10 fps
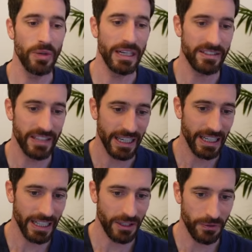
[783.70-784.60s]
and sticking it
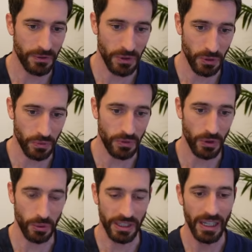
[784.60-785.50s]
out
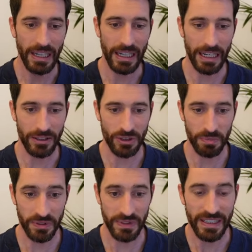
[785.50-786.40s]
forward to
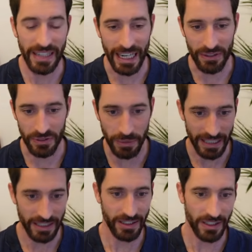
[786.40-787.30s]
prevent air from
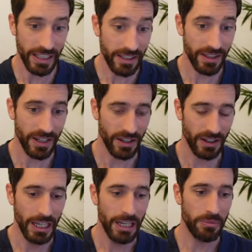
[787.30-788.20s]
getting underneath the car.
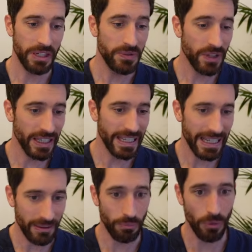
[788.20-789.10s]
But if you can
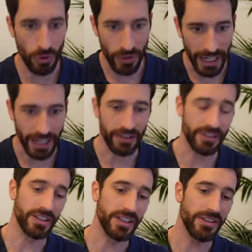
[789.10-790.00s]
get more air
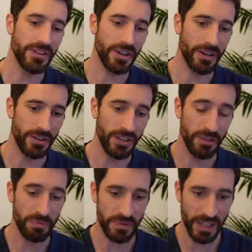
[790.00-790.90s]
underneath the car, you can
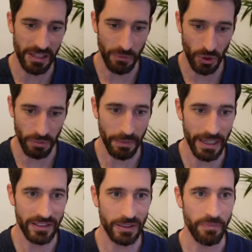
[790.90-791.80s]
provide more
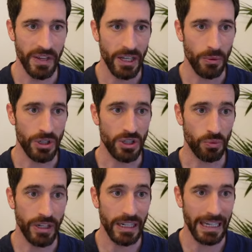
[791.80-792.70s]
momentum, which
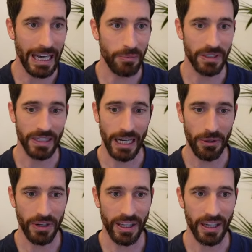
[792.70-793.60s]
really helped in
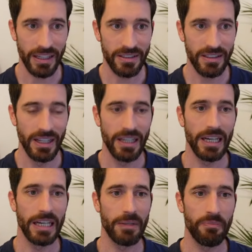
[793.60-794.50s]
our case
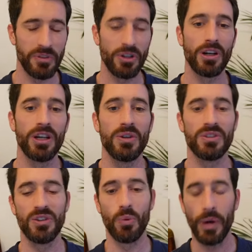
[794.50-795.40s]
to close
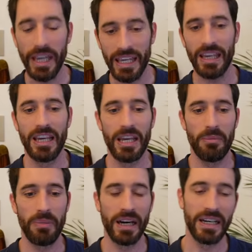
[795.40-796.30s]
the wake
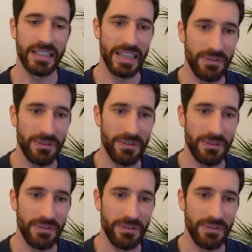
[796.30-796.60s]
behind that